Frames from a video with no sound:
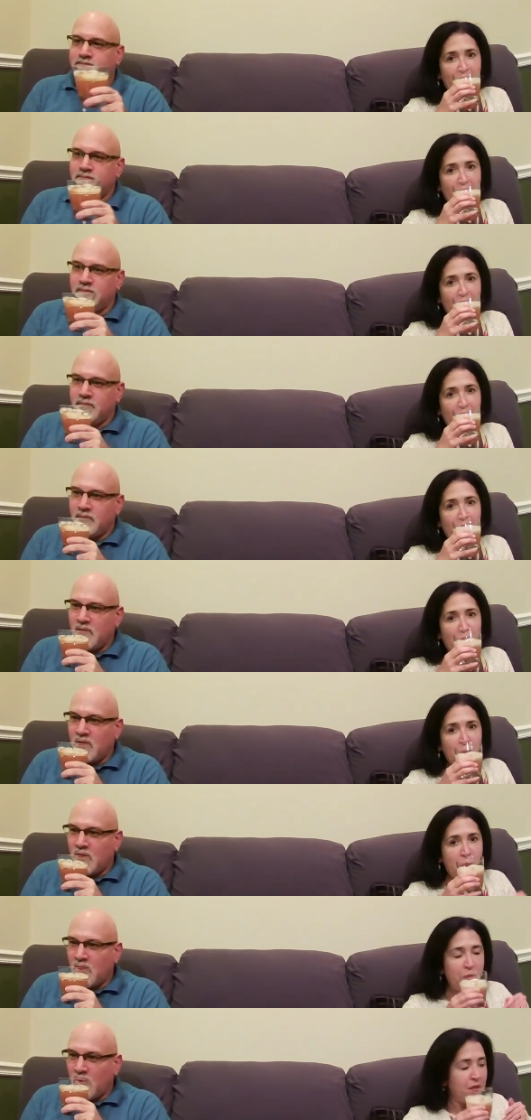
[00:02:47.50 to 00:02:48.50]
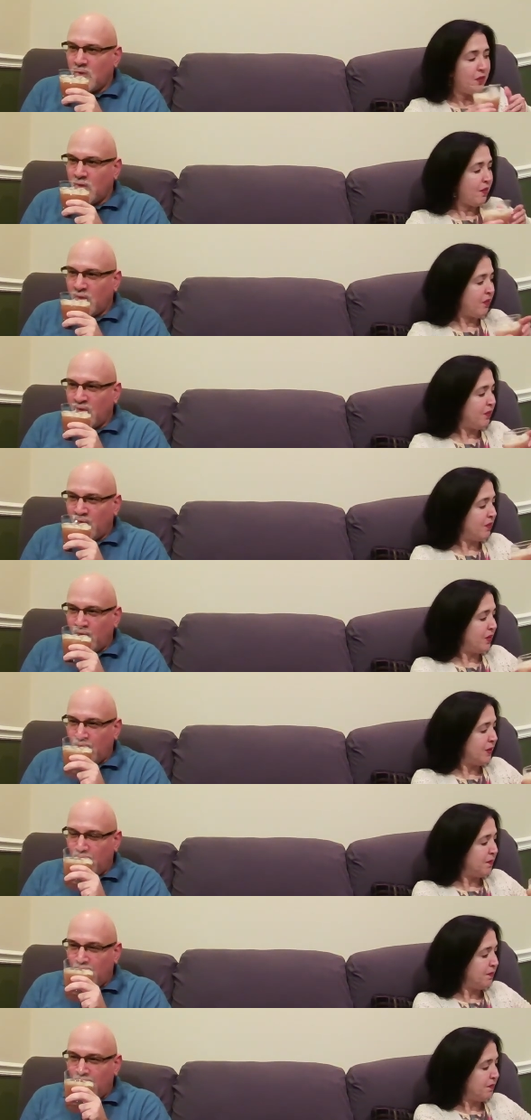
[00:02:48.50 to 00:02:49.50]

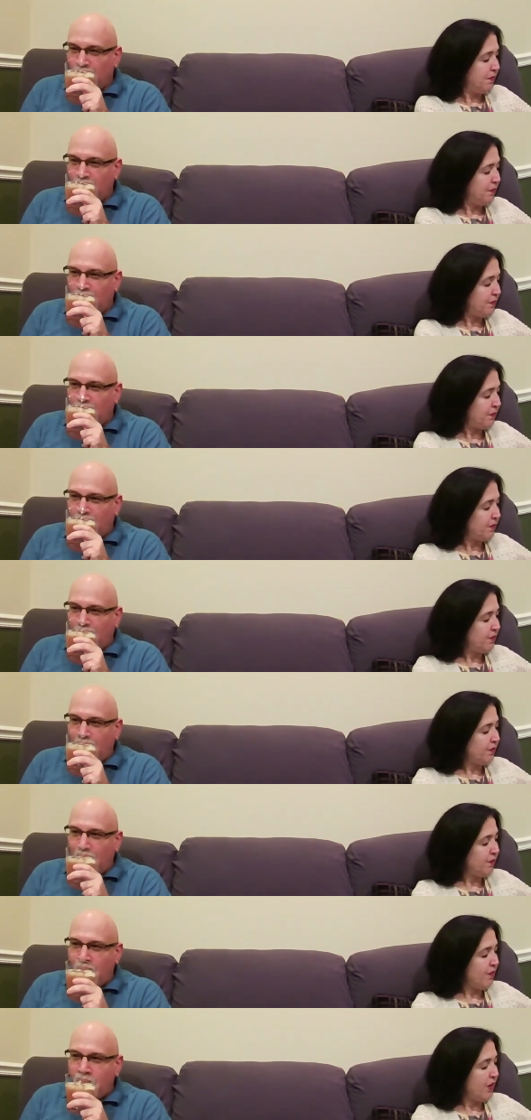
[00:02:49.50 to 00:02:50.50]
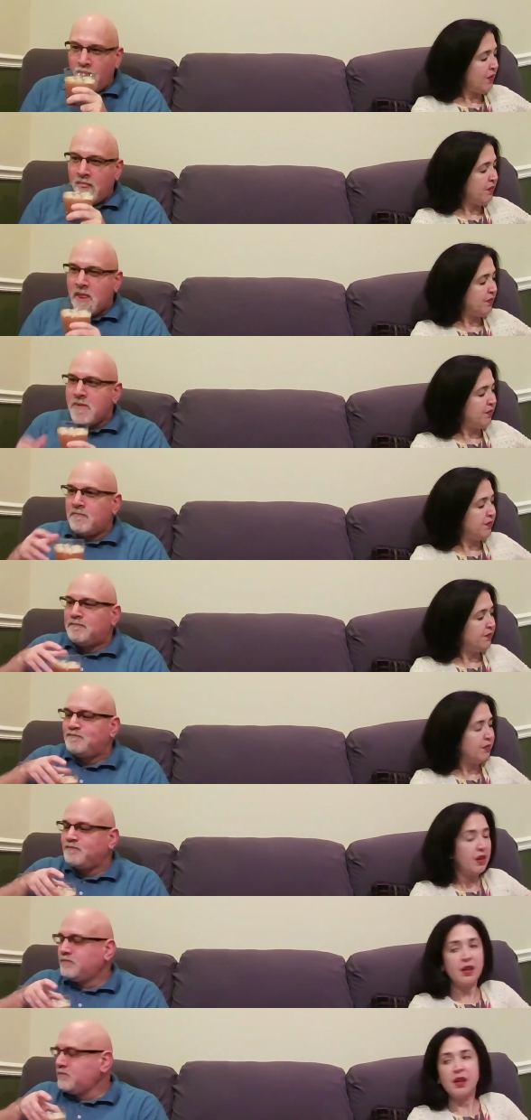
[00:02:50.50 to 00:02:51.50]

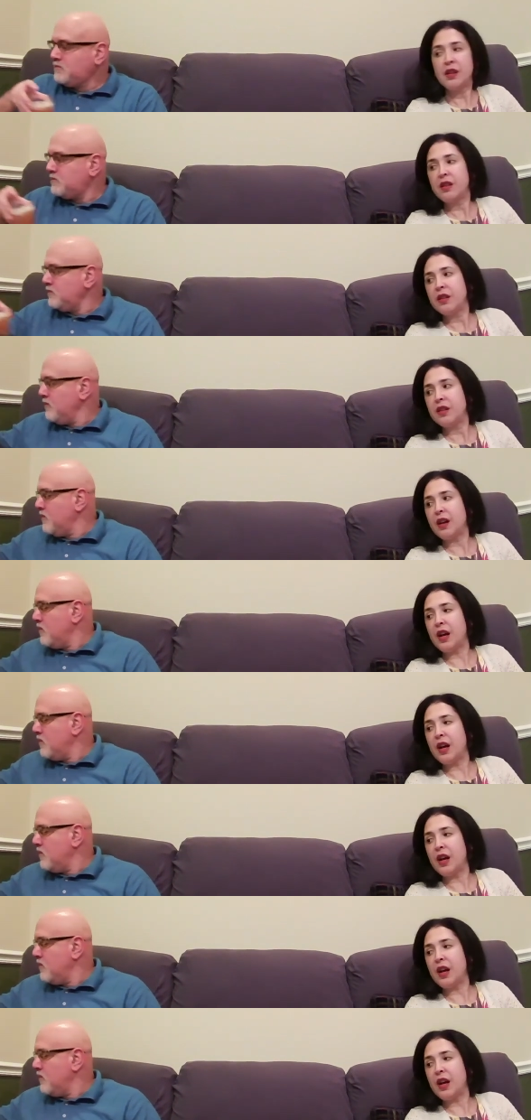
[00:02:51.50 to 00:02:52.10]
Nobody speaks.